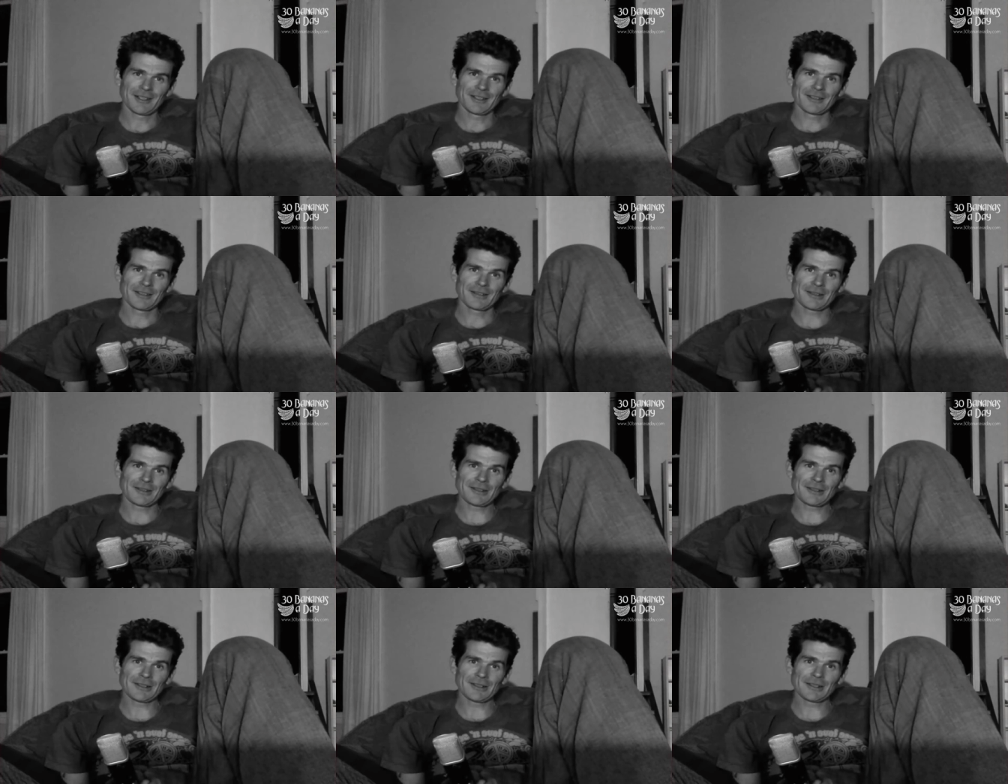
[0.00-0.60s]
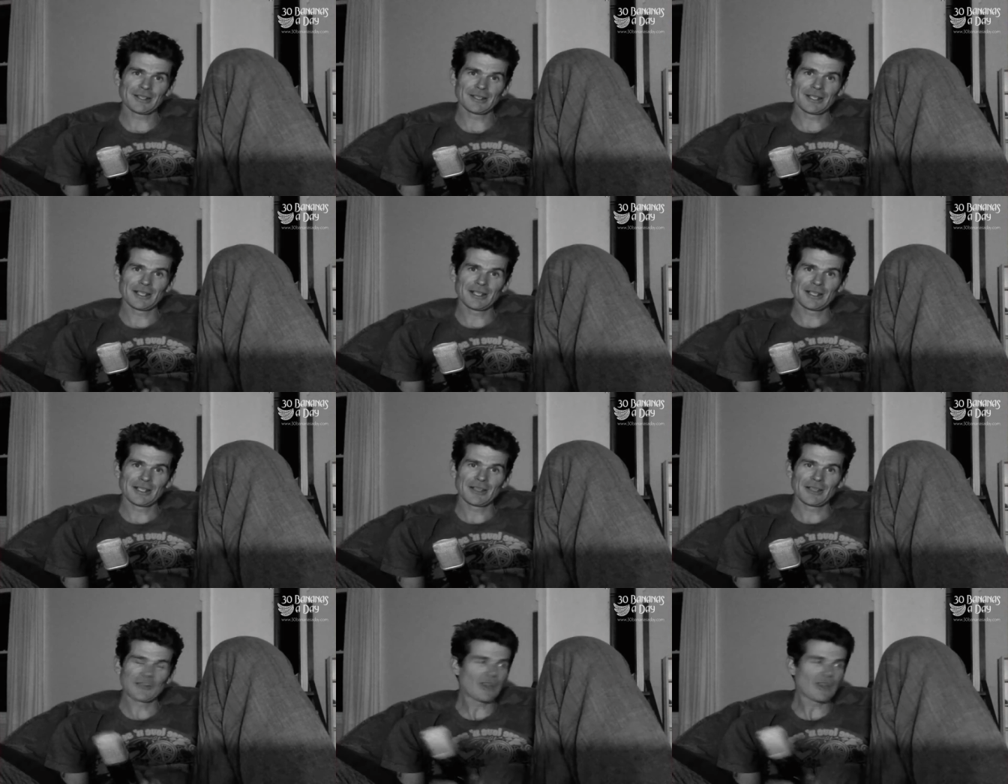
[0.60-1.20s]
All right.
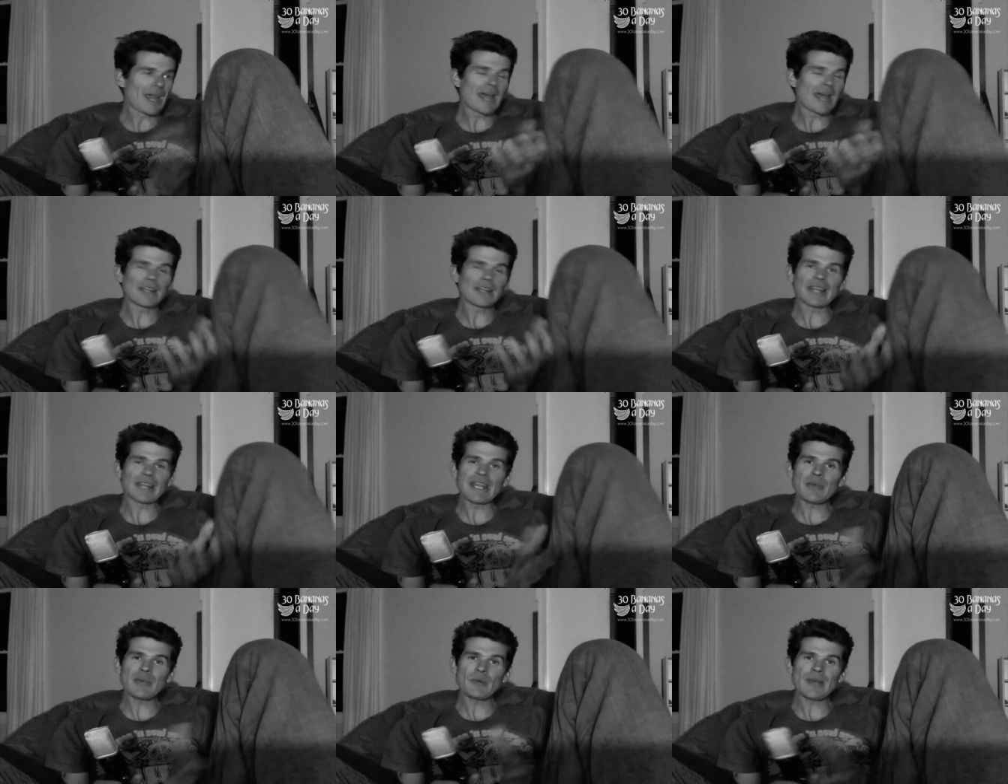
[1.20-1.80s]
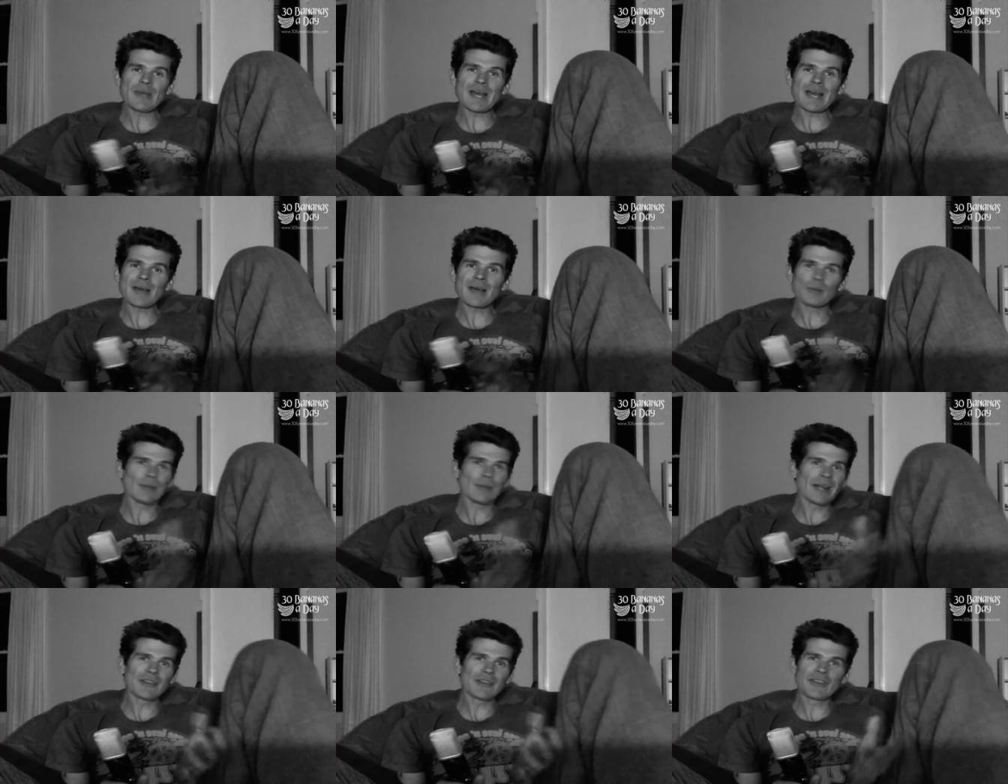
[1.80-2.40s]
You see how lean we are,
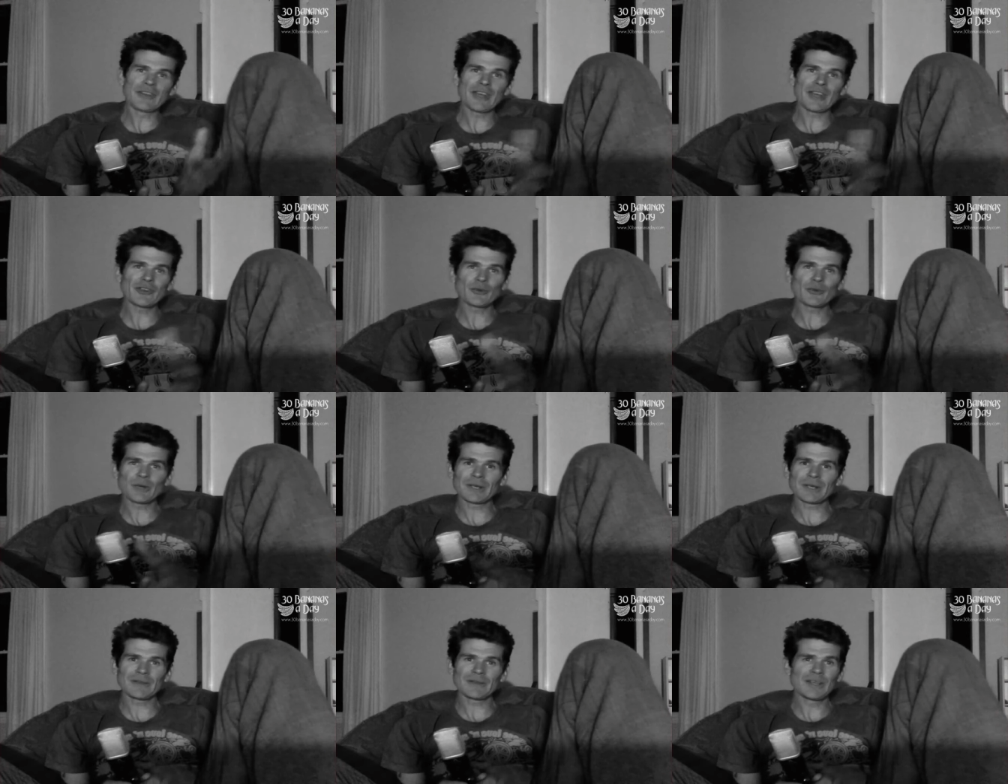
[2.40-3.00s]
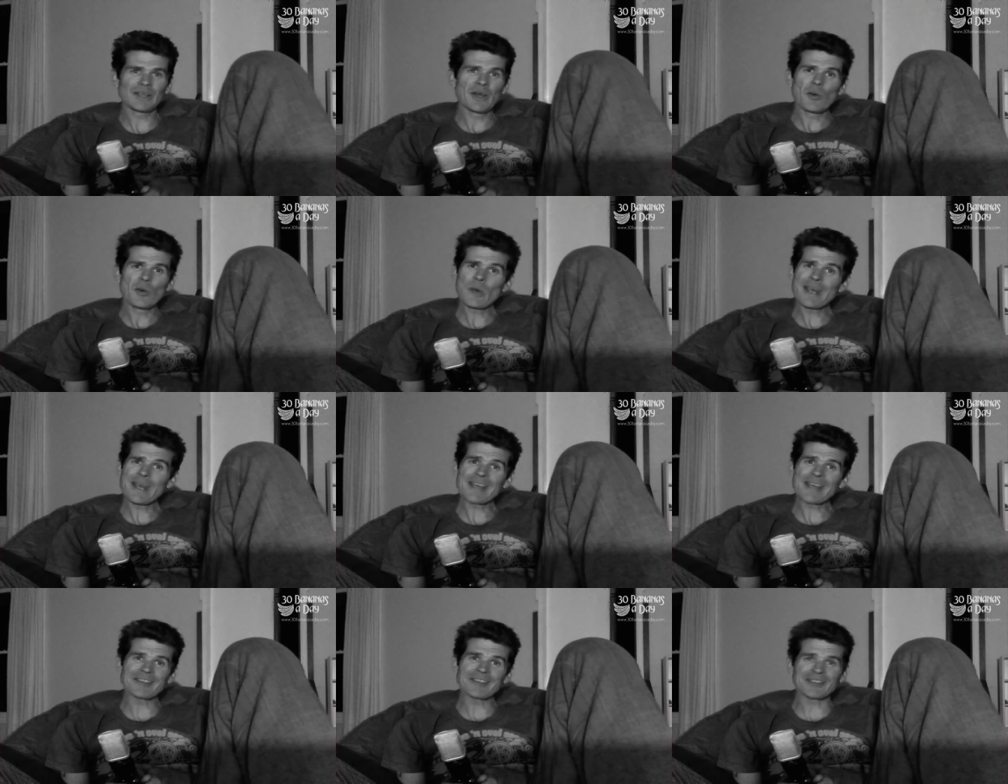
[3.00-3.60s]
blood tests, whatever.
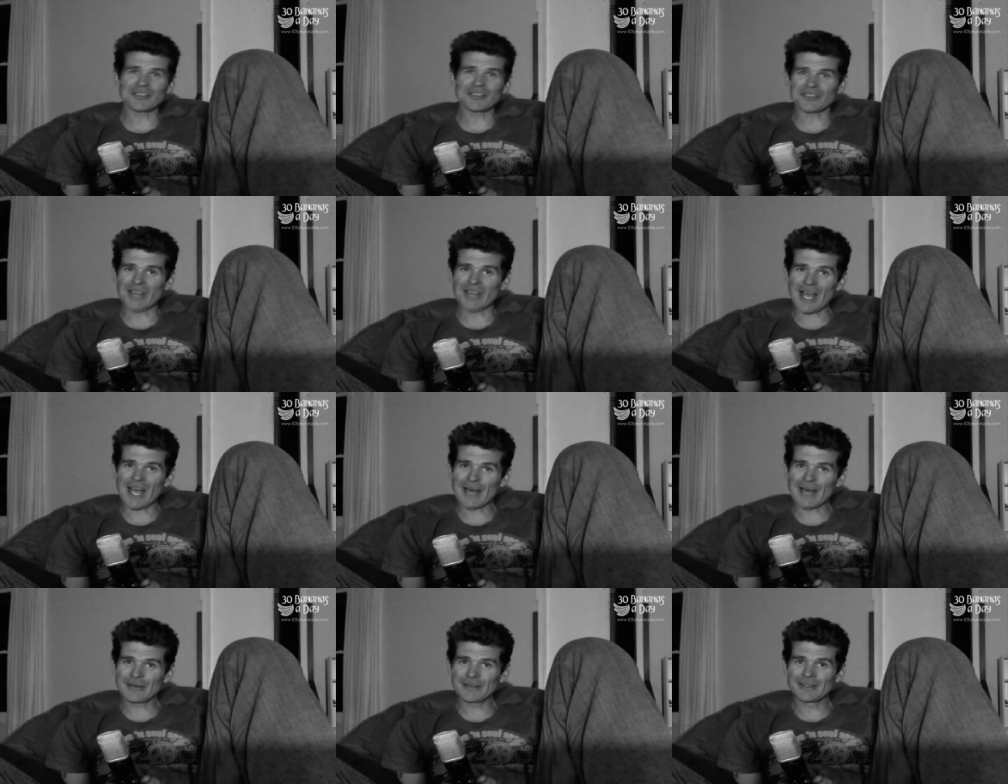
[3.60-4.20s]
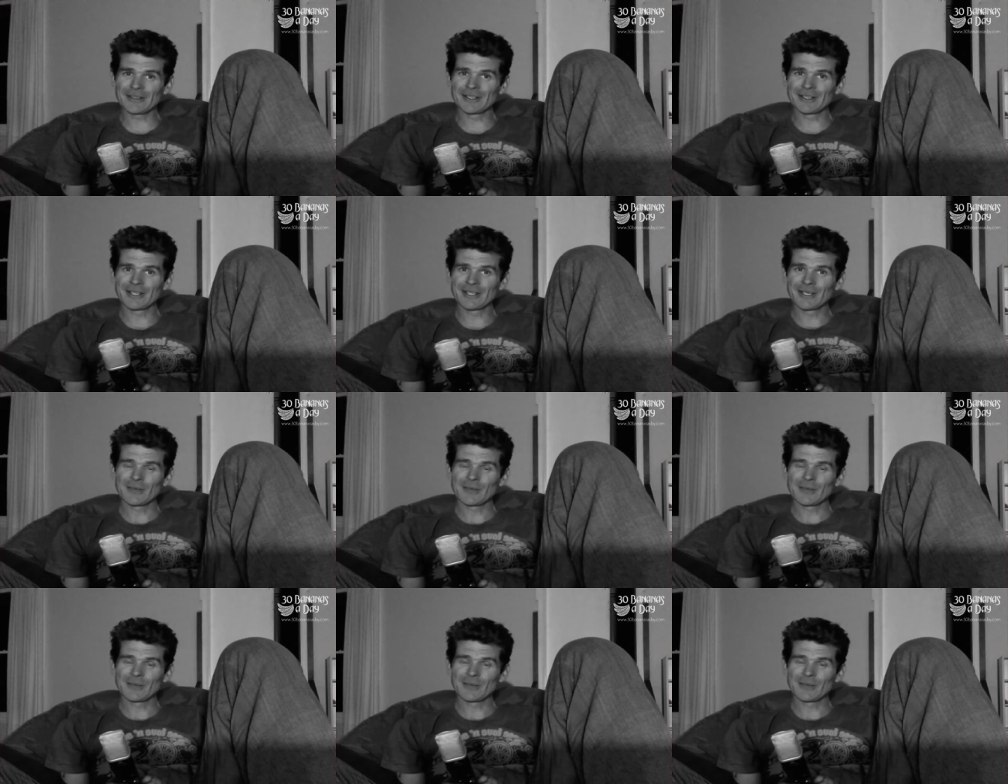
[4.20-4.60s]
We ain't starving.